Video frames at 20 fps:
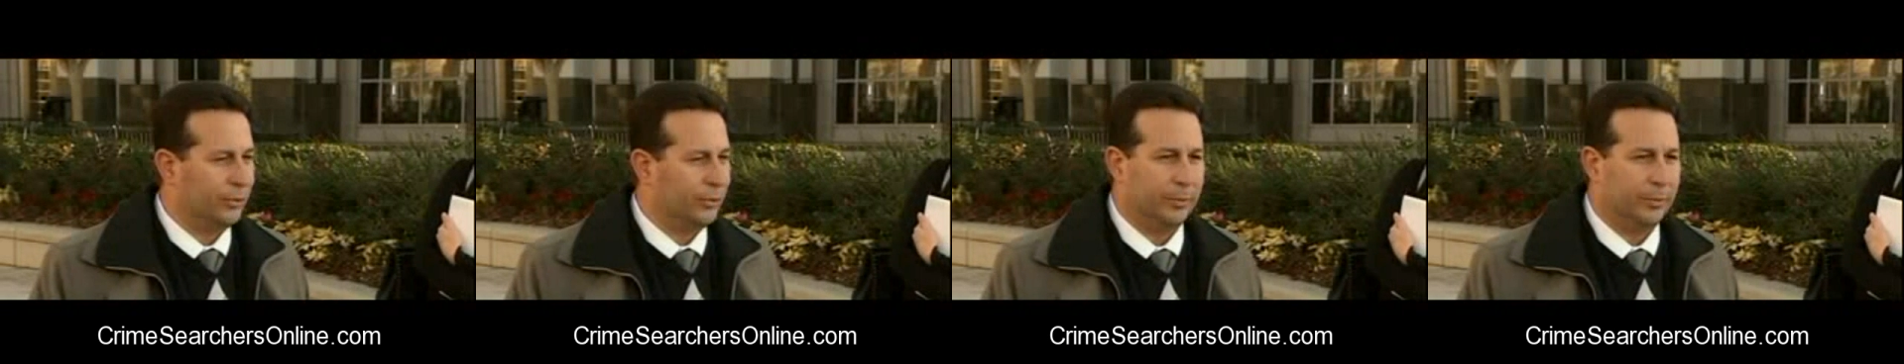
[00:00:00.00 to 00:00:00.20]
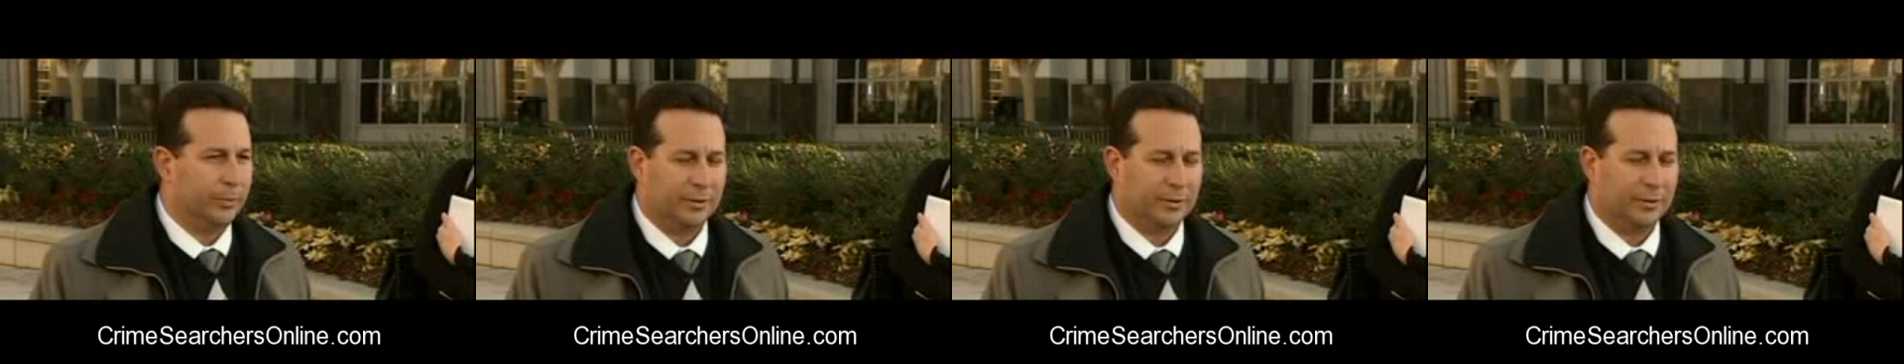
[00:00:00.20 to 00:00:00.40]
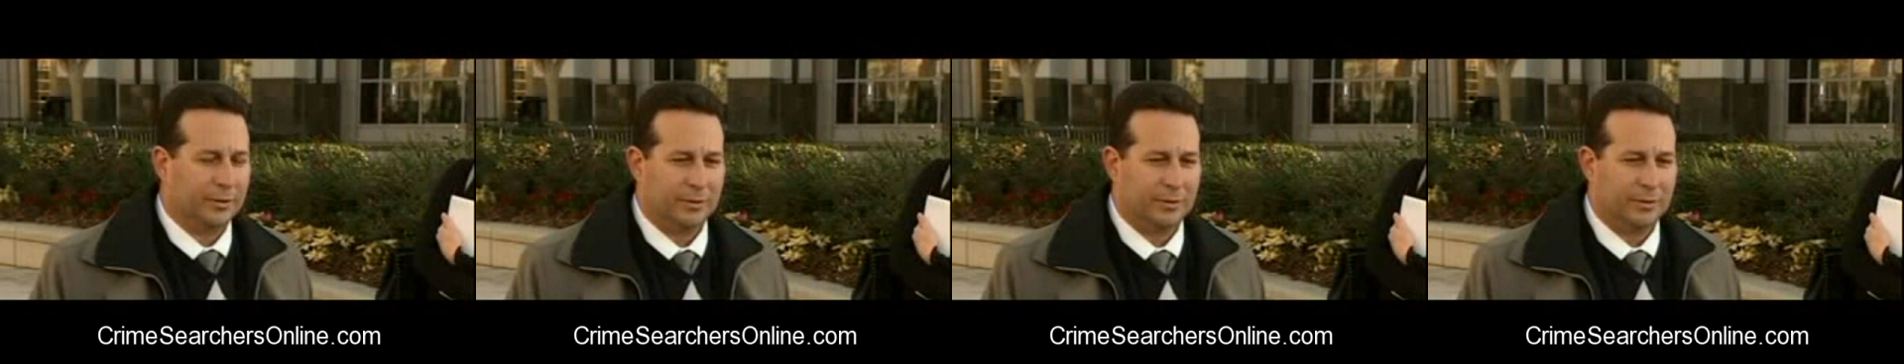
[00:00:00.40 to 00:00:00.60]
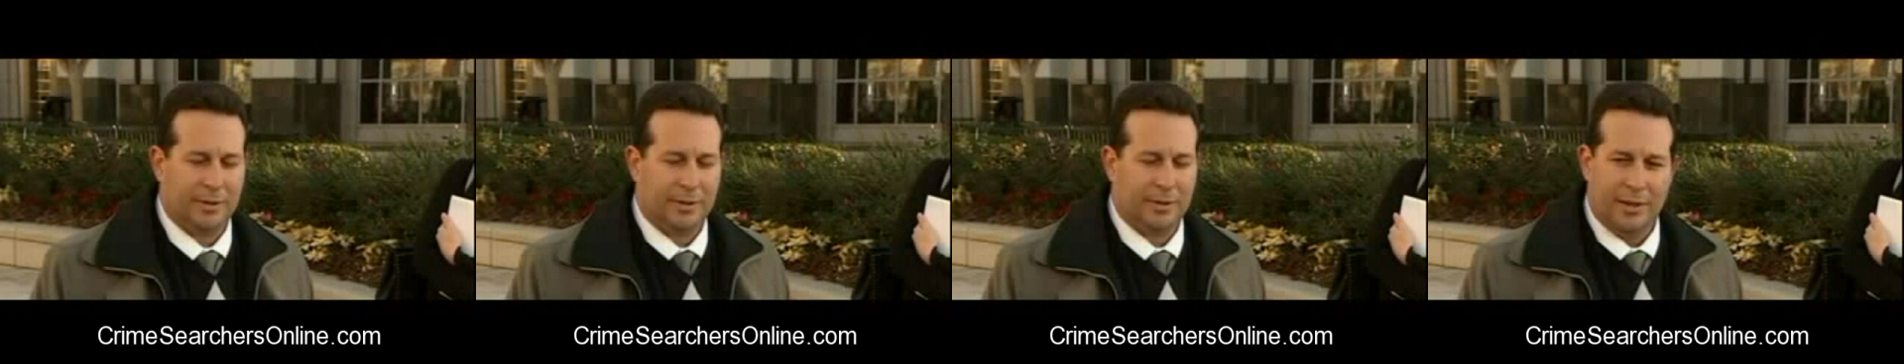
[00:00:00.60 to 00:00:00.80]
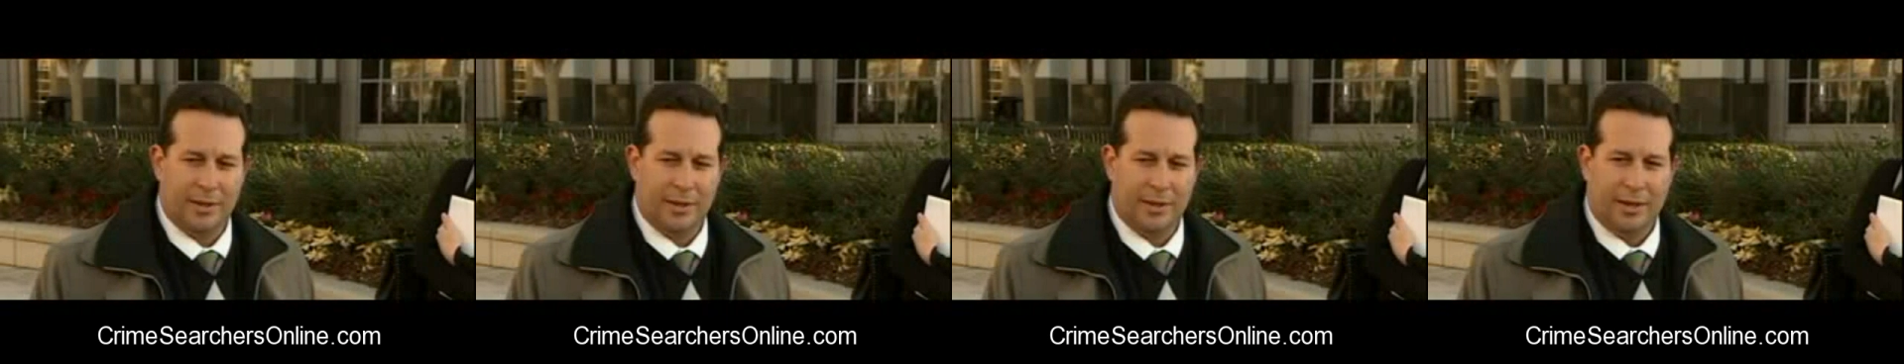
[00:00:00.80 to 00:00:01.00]
rumor.
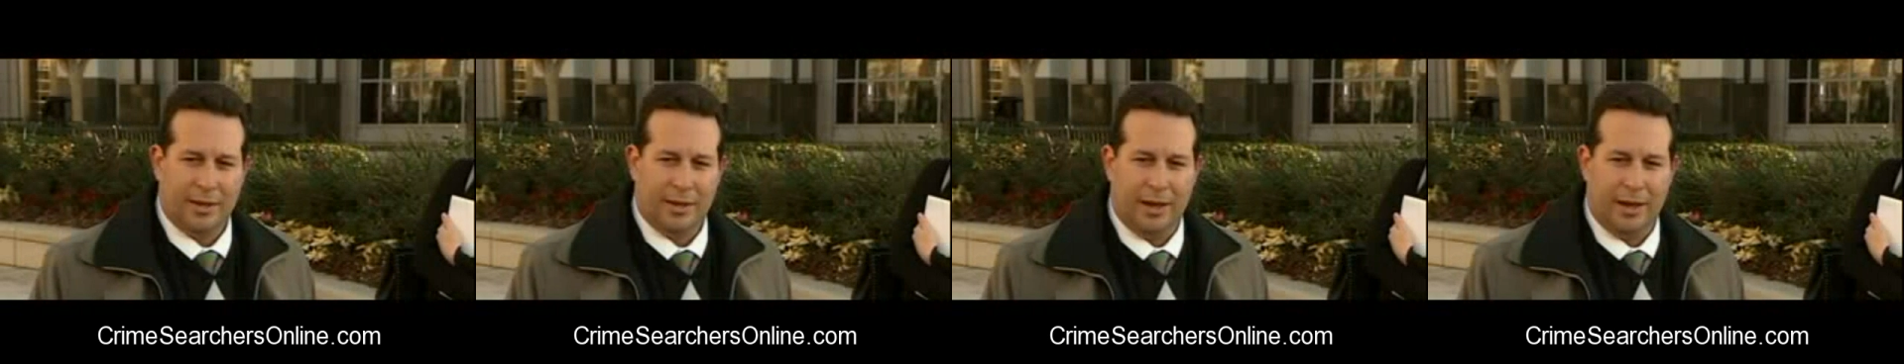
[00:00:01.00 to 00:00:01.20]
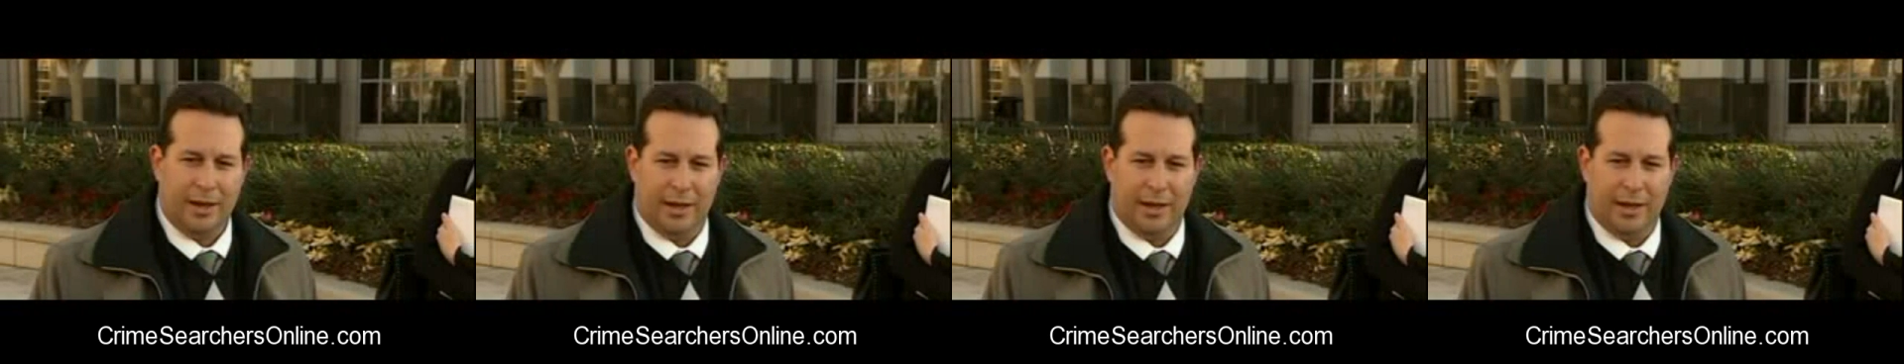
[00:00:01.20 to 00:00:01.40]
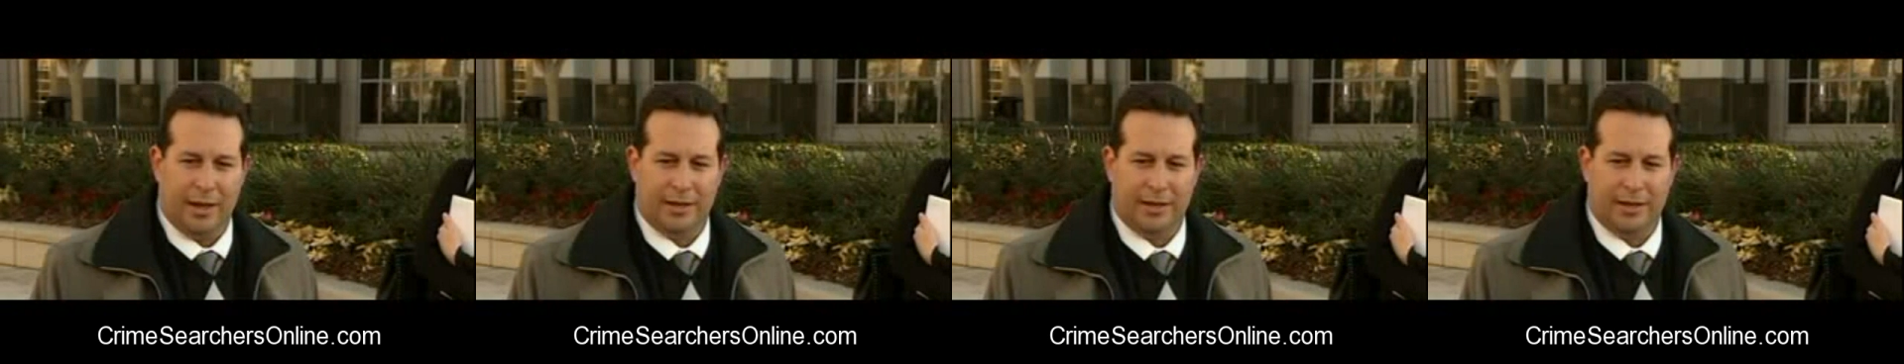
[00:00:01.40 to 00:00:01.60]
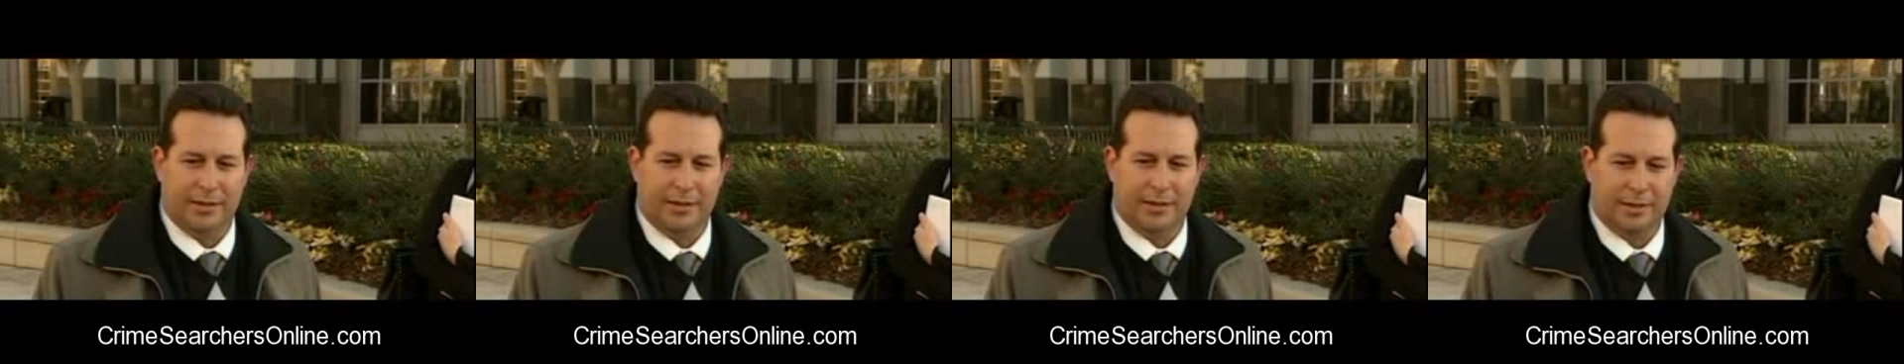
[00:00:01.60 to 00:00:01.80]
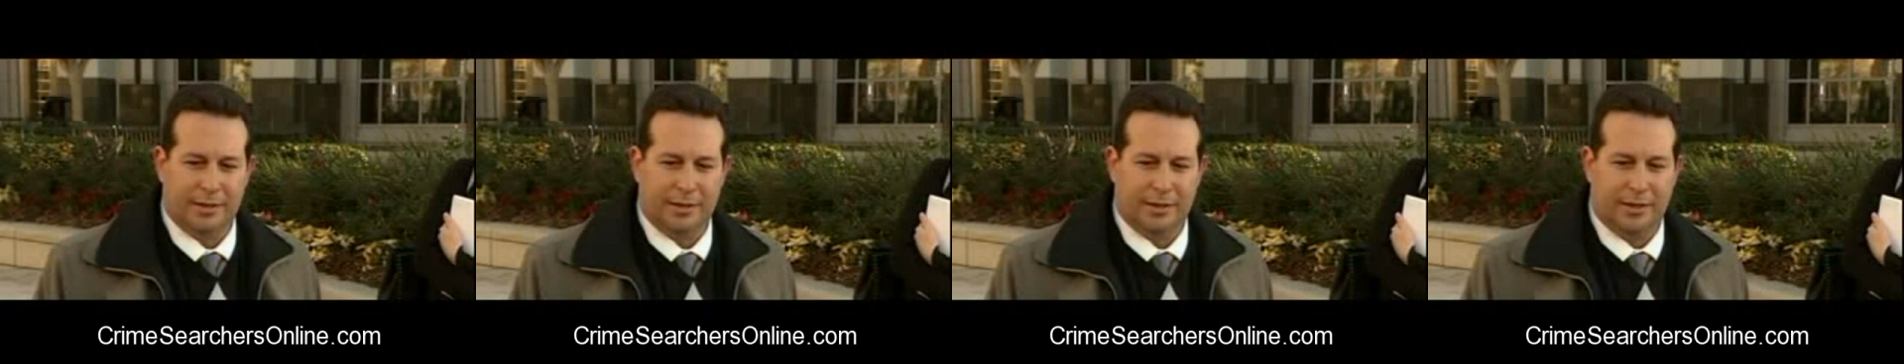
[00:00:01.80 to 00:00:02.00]

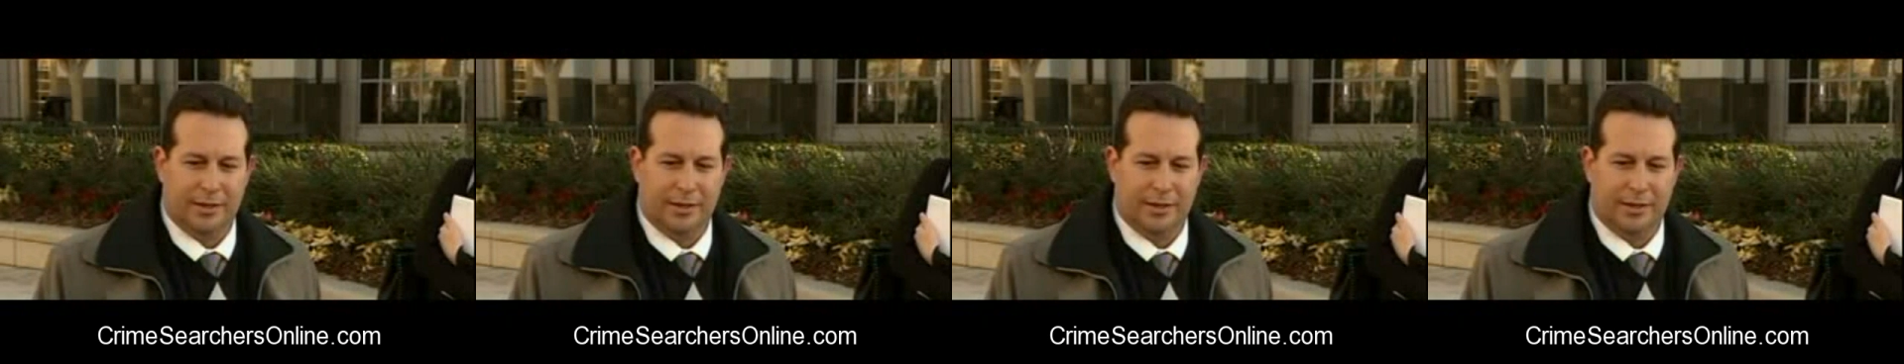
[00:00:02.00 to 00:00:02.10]
And